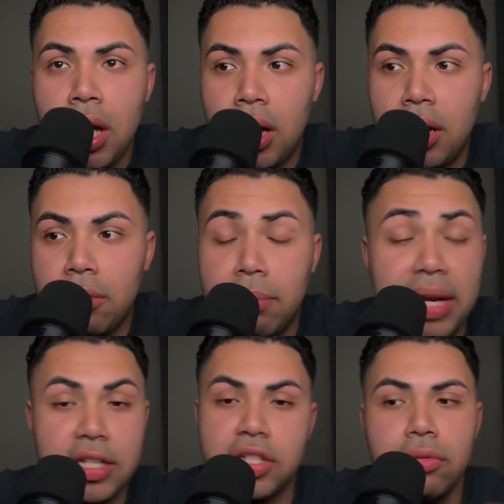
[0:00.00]
But
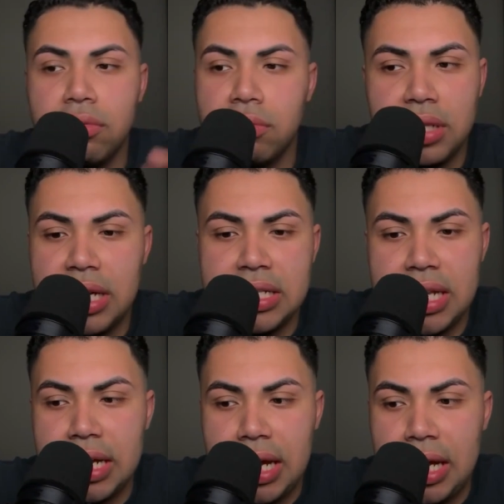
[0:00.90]
as soon as
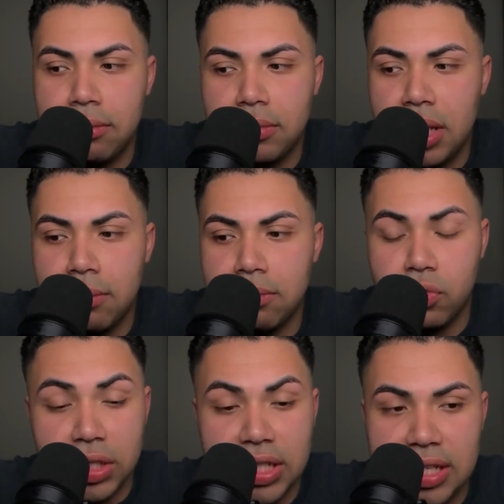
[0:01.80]
like I'm
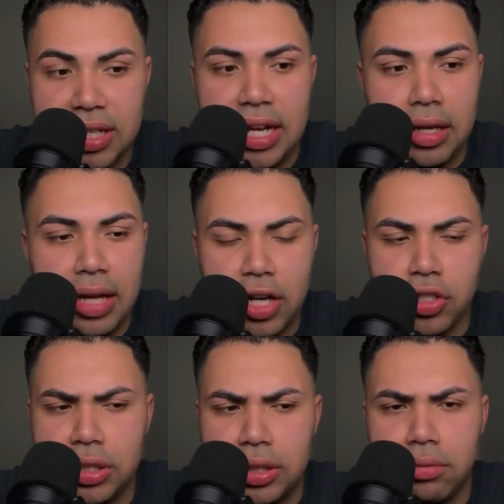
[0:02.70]
drinking and I
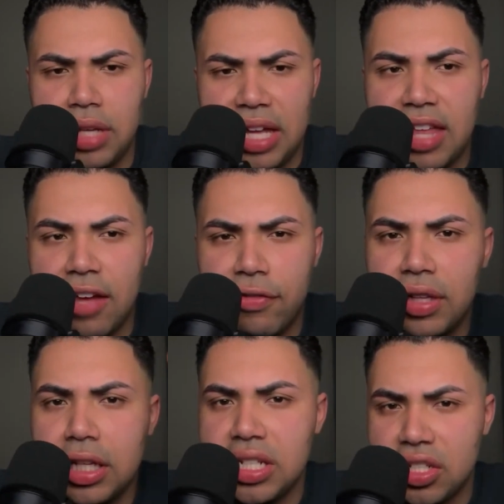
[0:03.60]
actually get that
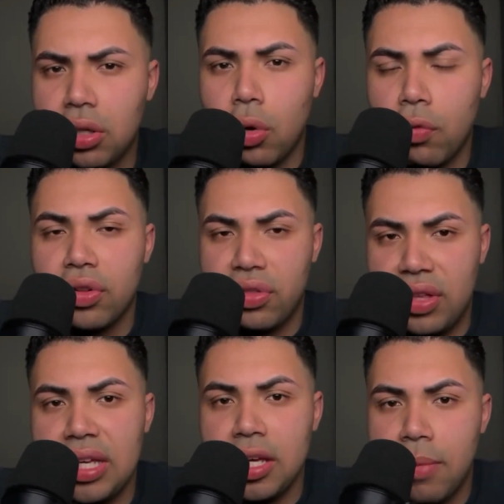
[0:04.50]
feeling because I start
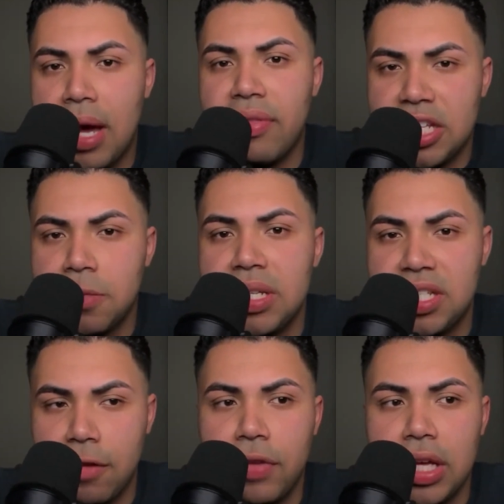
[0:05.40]
overthinking about that
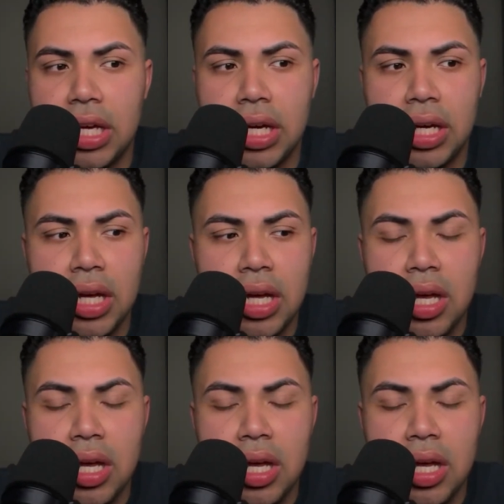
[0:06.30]
specific